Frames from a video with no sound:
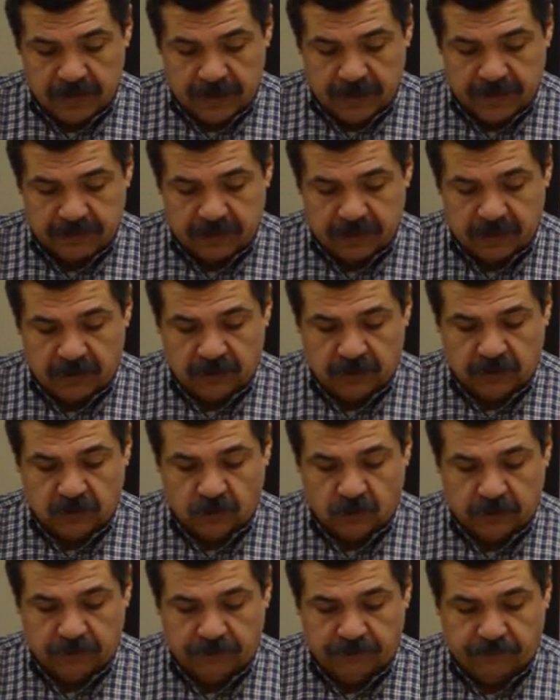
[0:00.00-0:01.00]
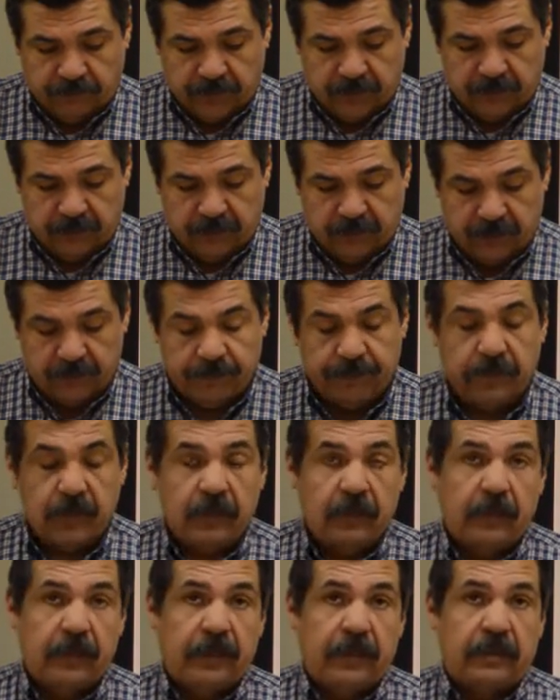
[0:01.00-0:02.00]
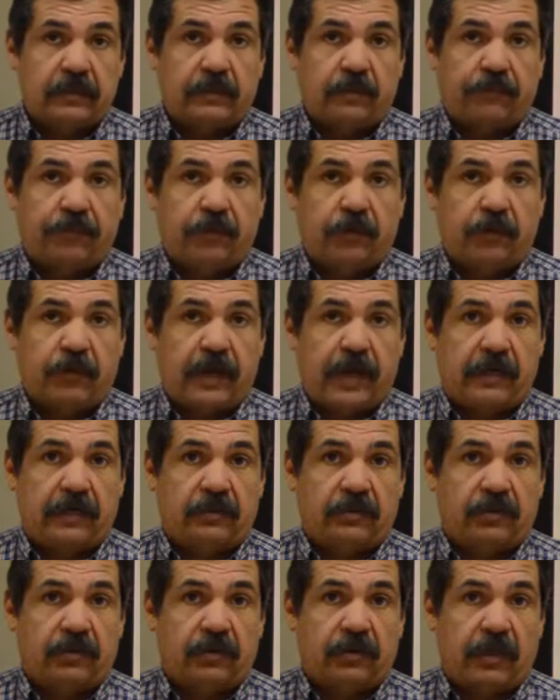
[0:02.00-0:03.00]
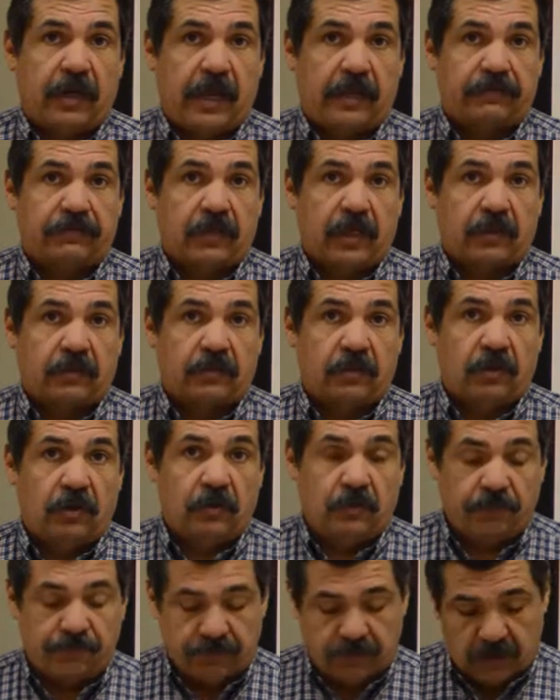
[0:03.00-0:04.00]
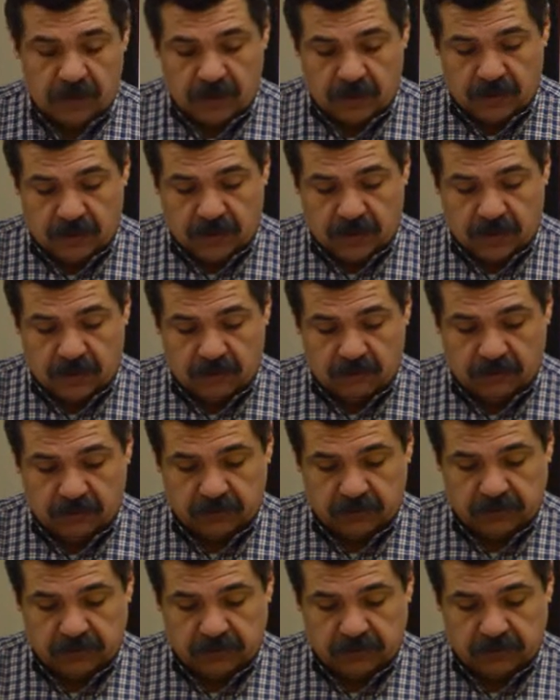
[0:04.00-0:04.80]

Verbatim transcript: And then on the 25th is the Frio County Junior Livestock Show uh,